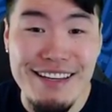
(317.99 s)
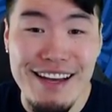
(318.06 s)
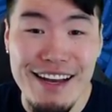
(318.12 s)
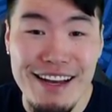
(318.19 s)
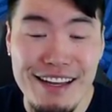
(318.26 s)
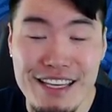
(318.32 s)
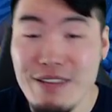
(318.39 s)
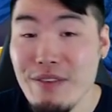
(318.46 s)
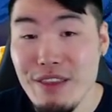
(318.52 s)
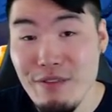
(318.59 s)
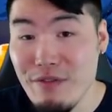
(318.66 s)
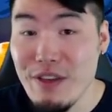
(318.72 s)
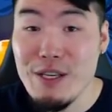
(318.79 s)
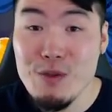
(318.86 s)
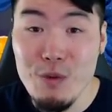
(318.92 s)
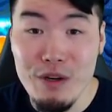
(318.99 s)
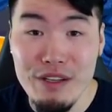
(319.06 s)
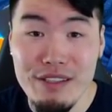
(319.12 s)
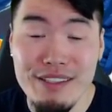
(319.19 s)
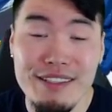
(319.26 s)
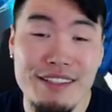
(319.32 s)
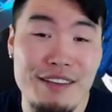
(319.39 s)
Uh, even the Fizz
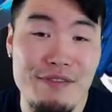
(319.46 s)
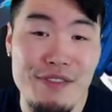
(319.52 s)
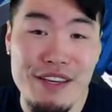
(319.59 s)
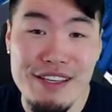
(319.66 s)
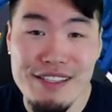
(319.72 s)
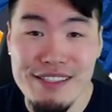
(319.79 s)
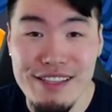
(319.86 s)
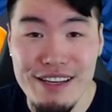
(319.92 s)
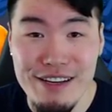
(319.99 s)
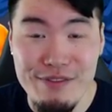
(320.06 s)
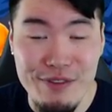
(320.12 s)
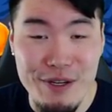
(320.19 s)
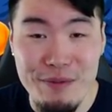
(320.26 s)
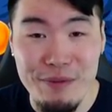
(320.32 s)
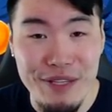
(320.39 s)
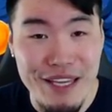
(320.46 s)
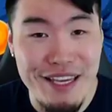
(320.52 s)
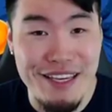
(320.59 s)
one, the Fizz uh, free-to-play